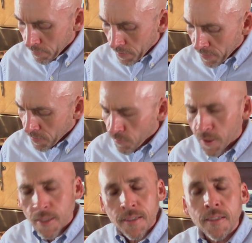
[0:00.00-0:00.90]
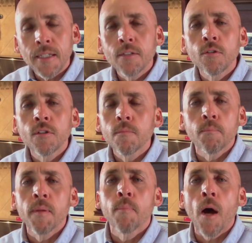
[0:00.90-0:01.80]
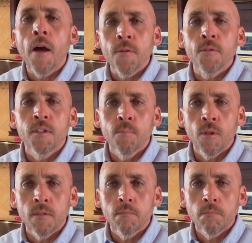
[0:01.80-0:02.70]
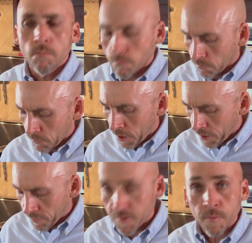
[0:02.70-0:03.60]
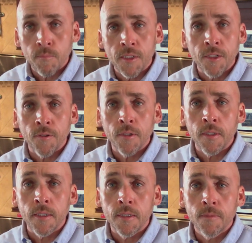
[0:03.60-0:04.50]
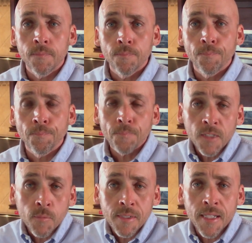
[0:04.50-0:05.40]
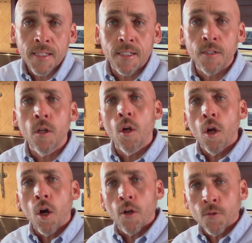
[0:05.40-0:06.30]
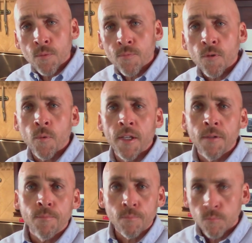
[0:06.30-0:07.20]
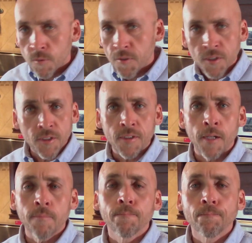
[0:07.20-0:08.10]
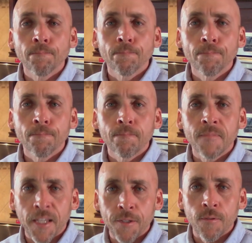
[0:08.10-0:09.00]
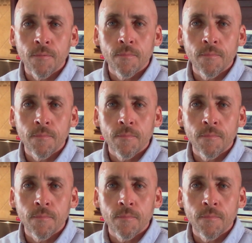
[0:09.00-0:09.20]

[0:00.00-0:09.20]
and then realize that they couldn't be bothered to put enough of the material in. Anyways, that's it. I'll use them for a week. We'll finish this up. Thank you.